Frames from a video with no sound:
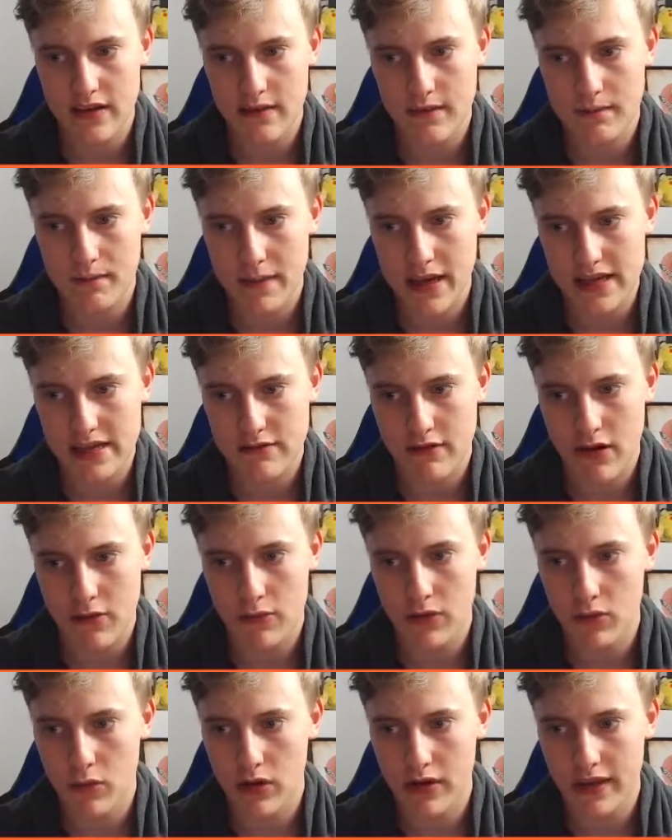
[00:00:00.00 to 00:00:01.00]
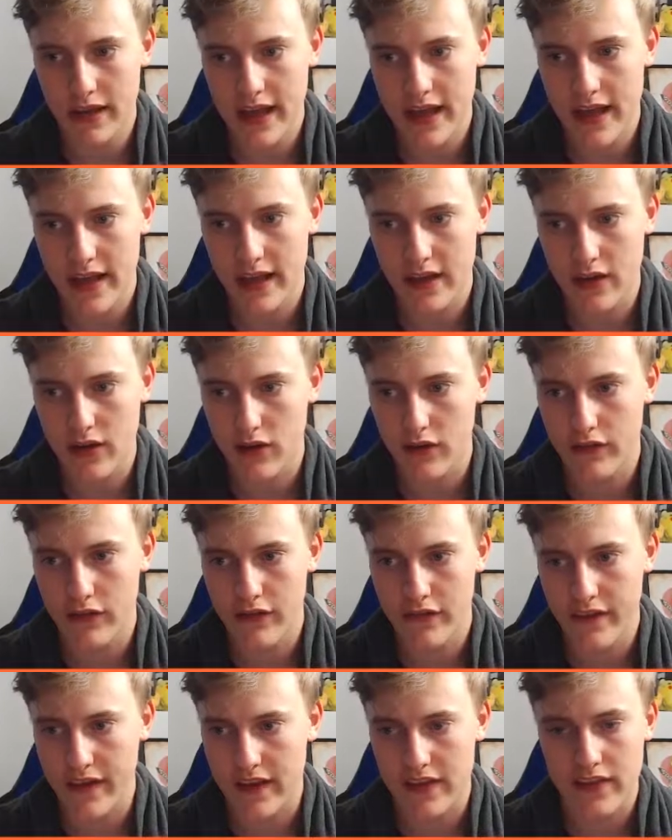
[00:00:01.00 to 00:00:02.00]
mess around with one layer and not
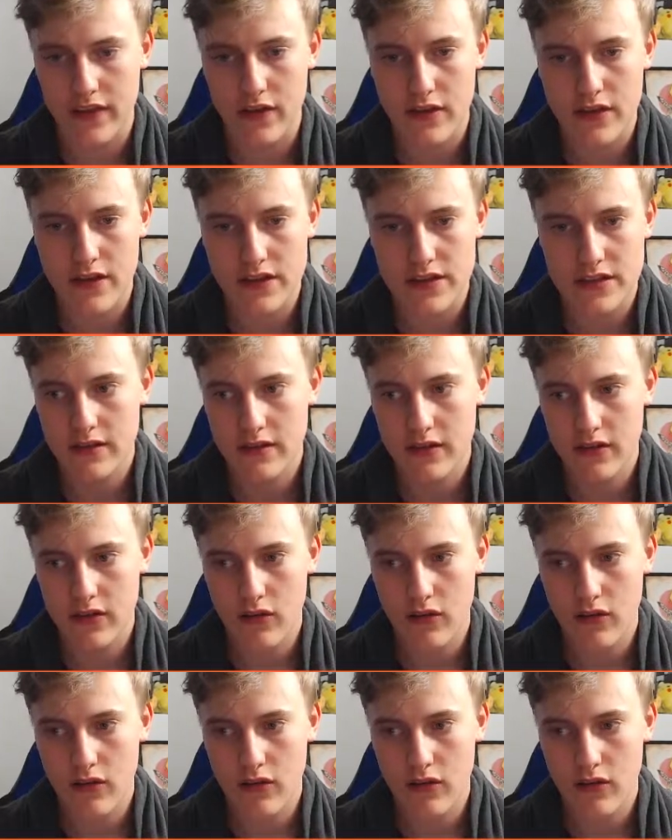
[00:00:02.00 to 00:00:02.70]
affect the others,